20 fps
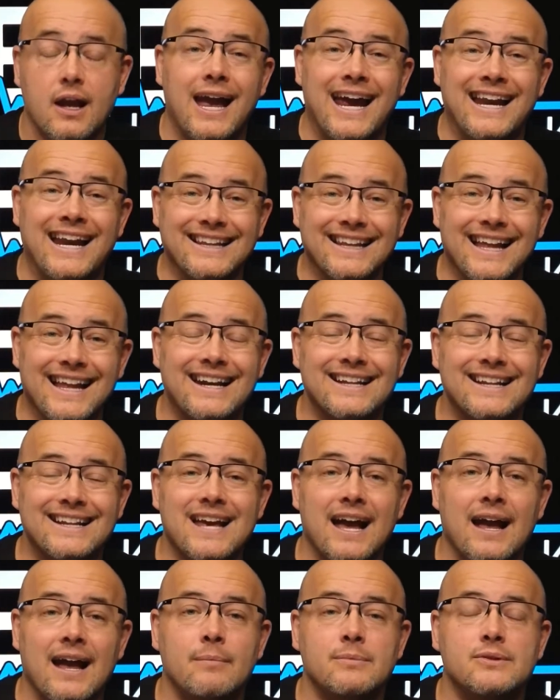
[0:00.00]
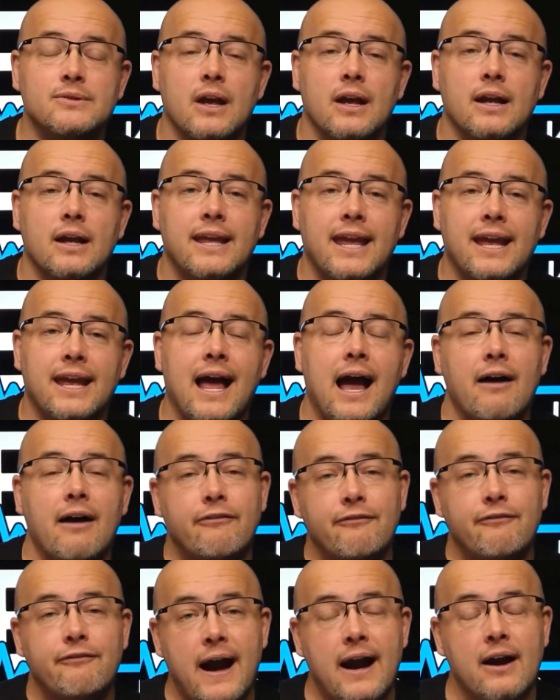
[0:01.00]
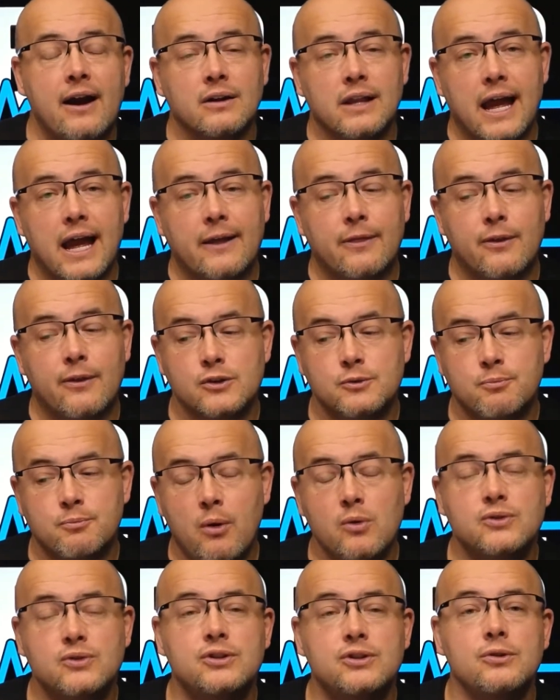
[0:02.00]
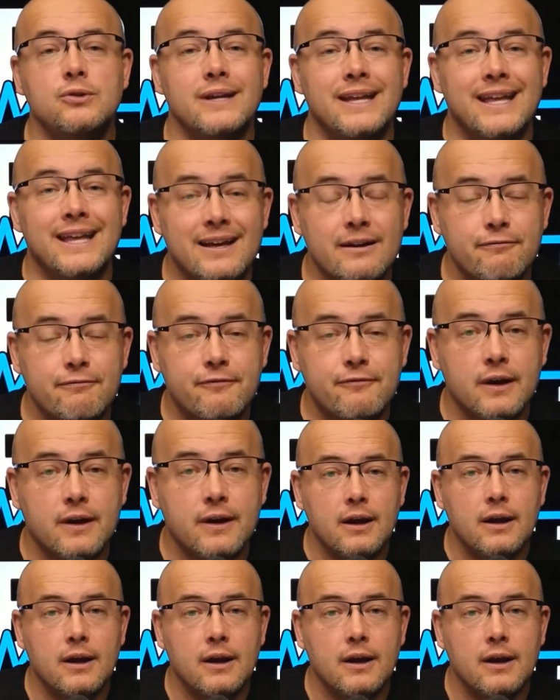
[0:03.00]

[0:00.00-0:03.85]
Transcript: and a lot of times cannot fire like they're supposed to if